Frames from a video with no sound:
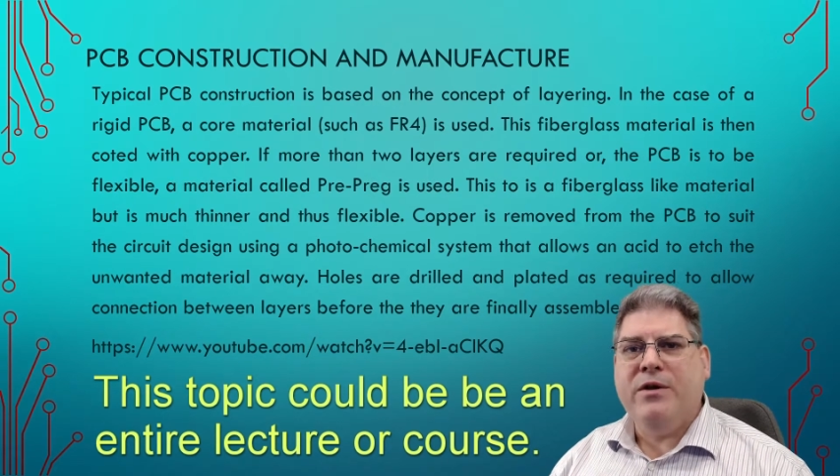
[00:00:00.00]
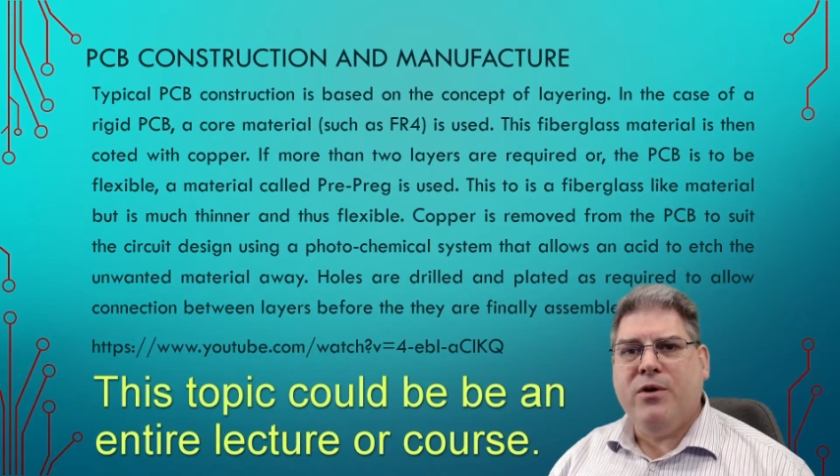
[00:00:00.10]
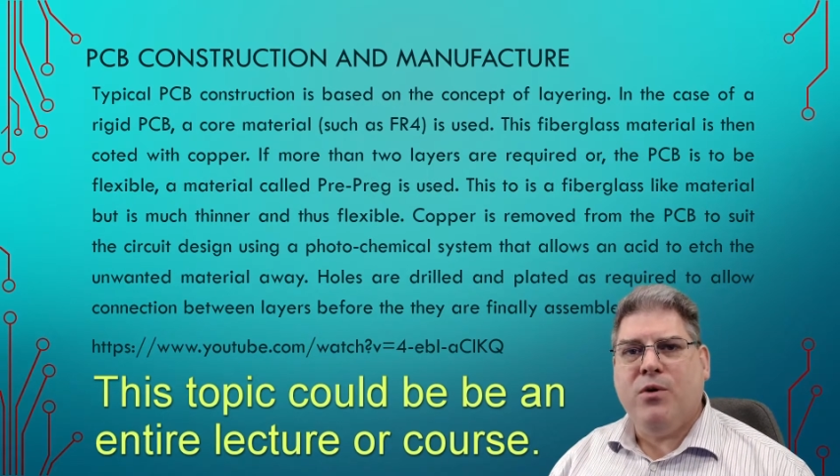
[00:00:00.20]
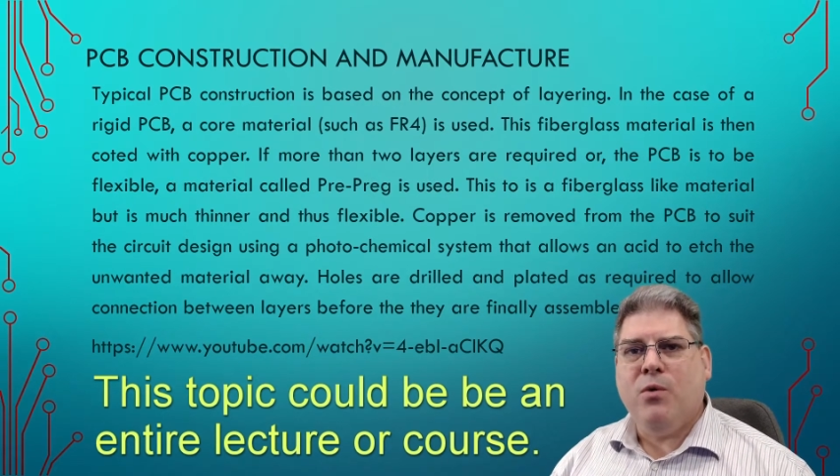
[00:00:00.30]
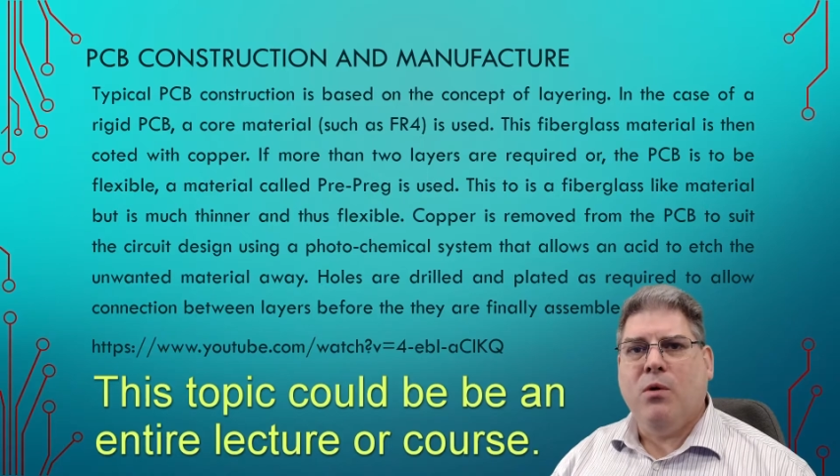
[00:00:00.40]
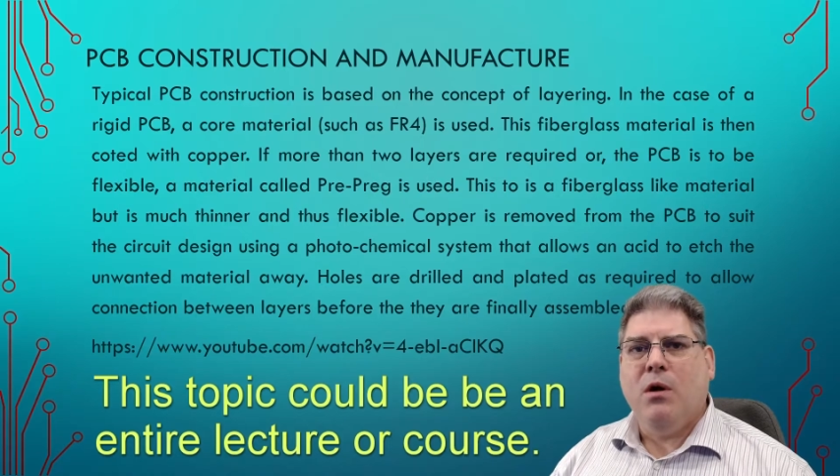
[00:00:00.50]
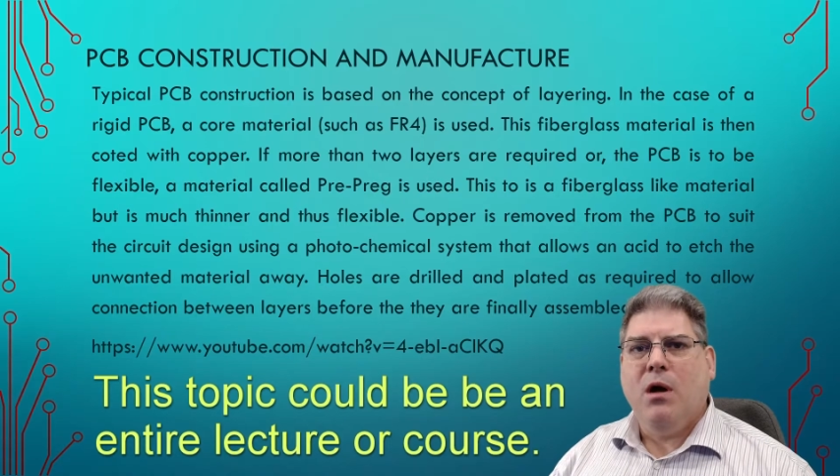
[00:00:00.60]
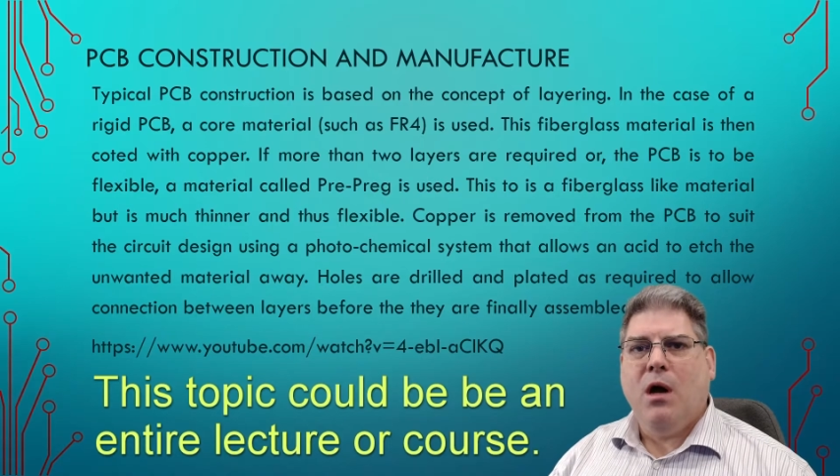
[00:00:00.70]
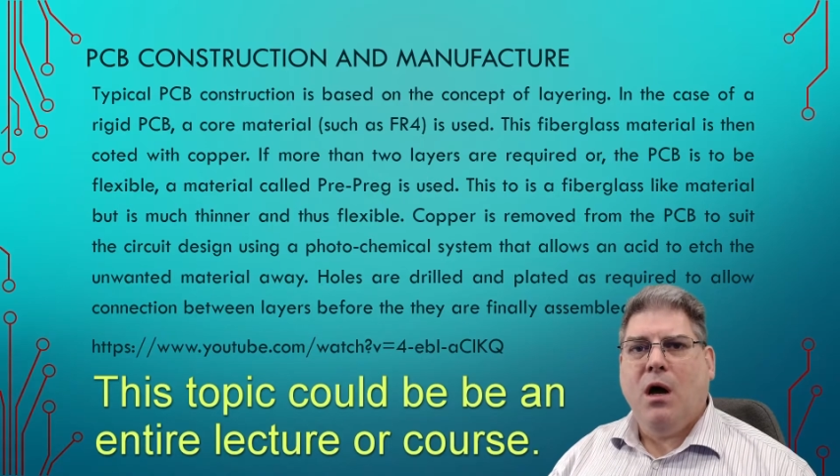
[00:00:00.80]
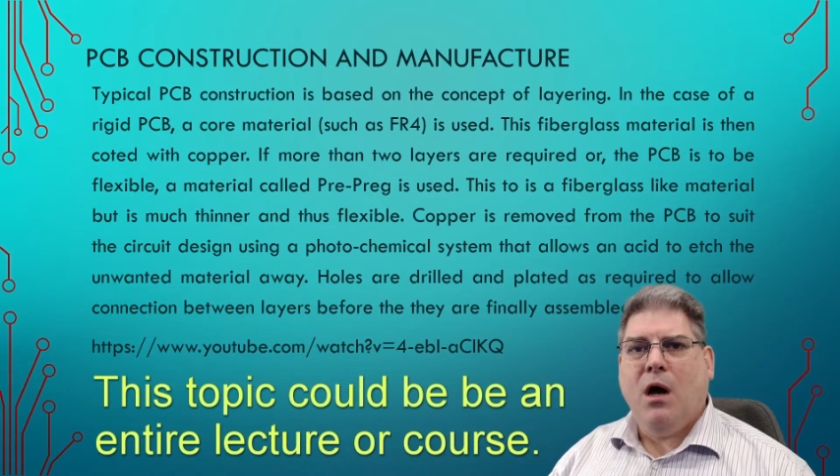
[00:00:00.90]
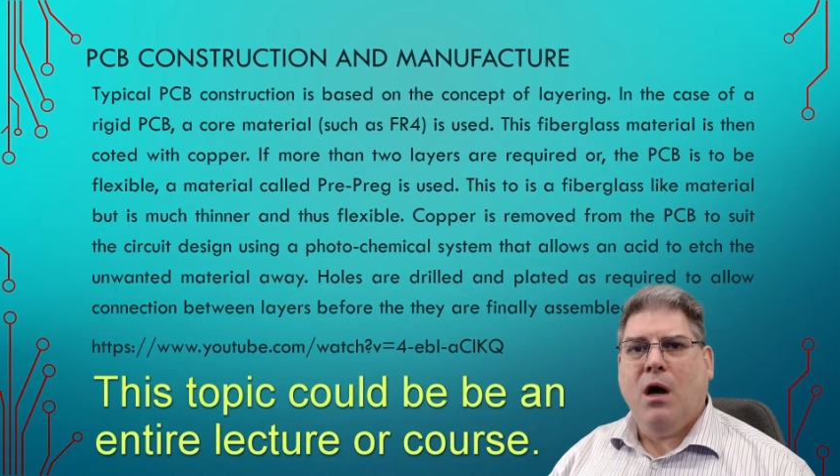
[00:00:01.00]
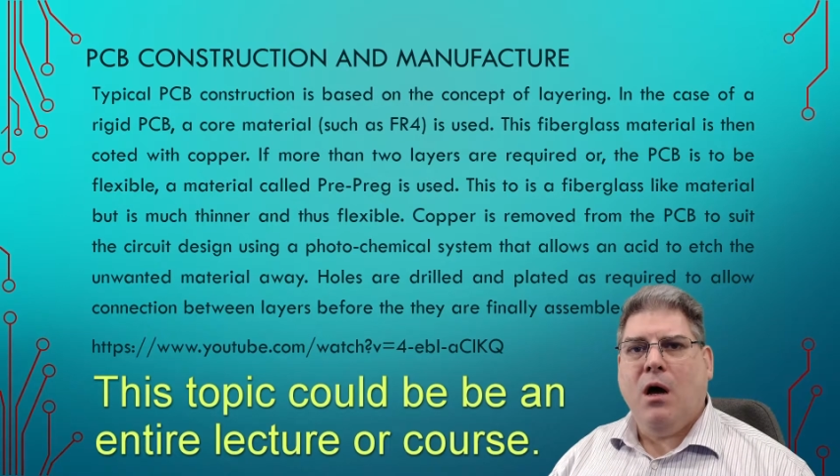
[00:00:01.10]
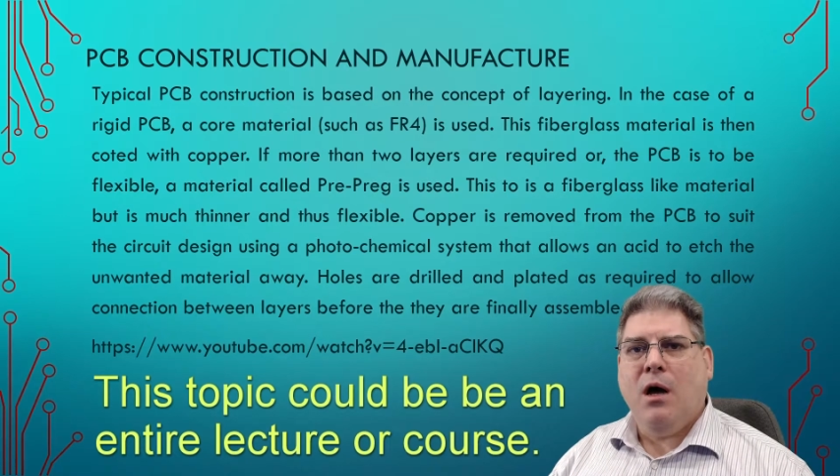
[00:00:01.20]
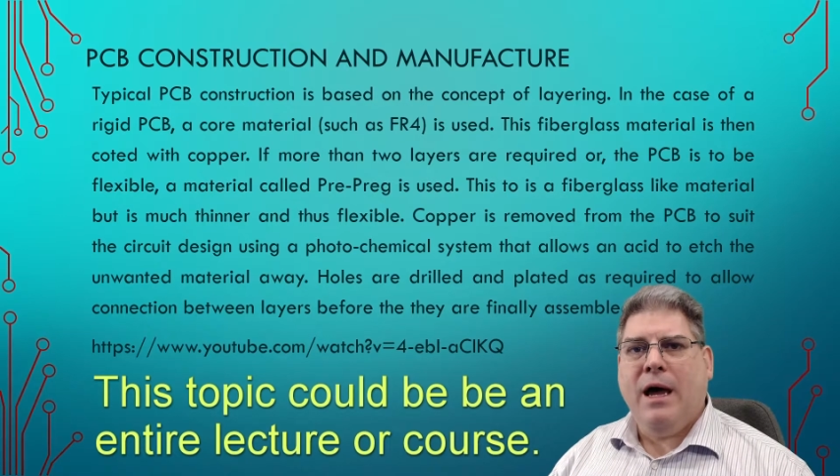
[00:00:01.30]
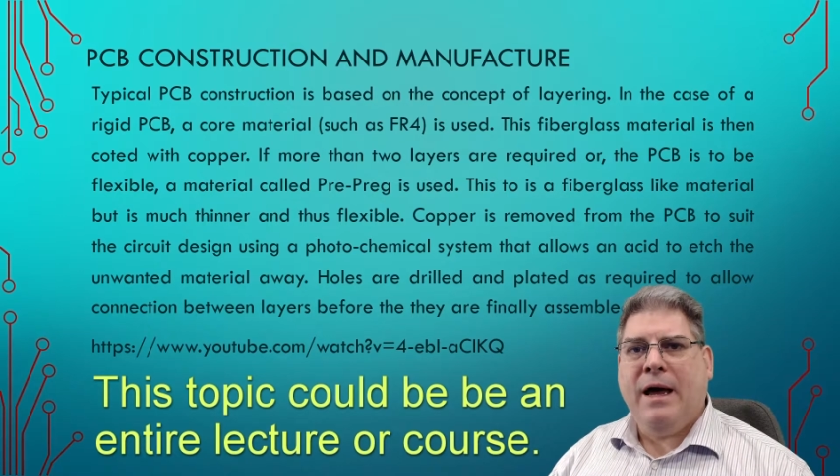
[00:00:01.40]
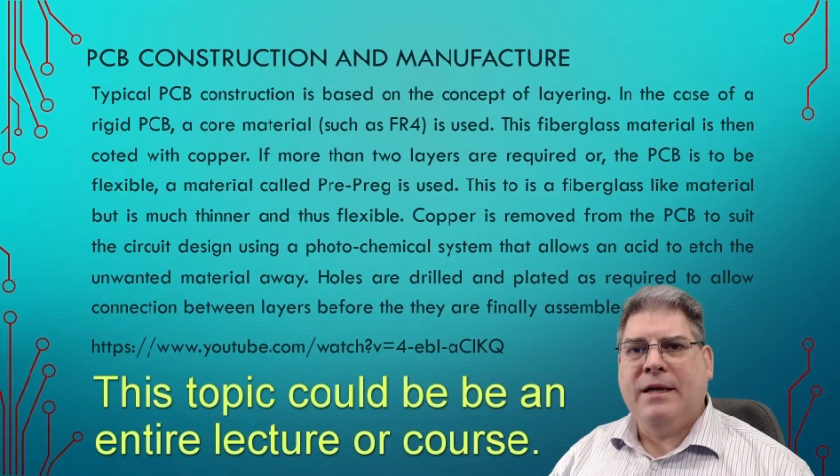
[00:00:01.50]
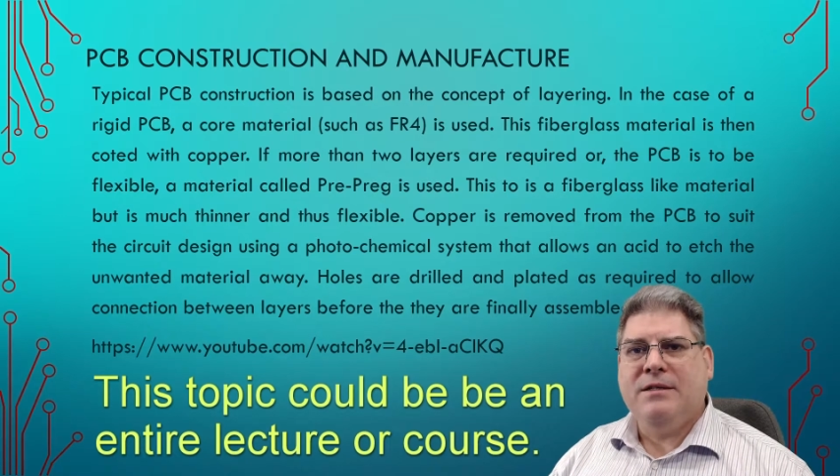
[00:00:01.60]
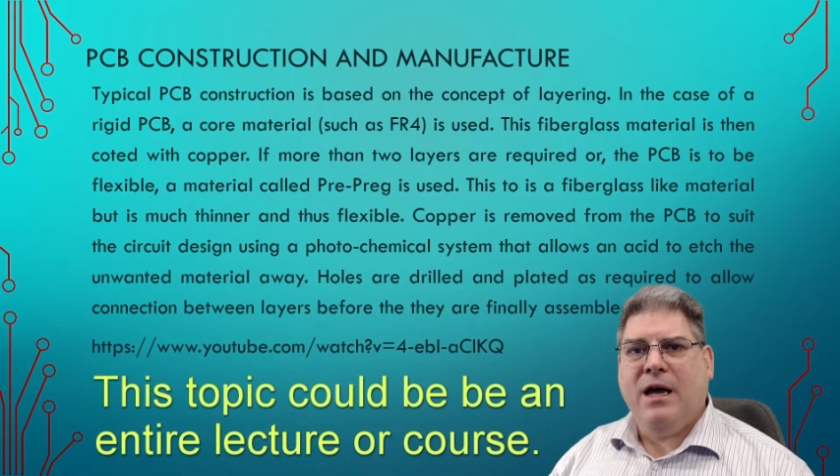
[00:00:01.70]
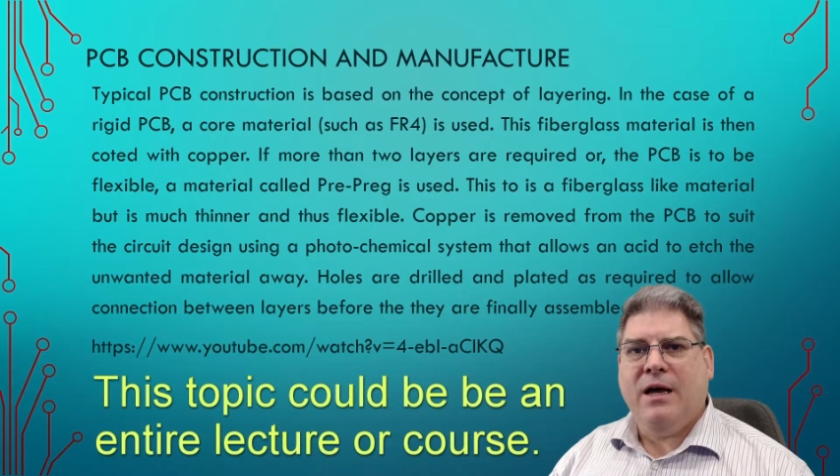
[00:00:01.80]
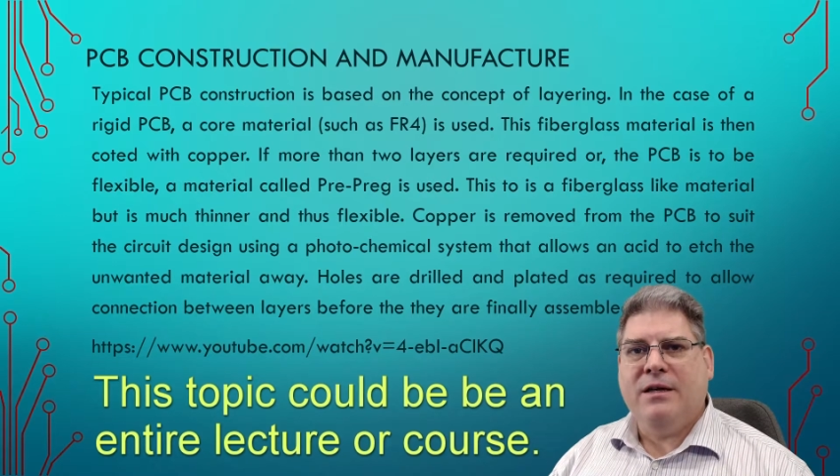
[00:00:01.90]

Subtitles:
do as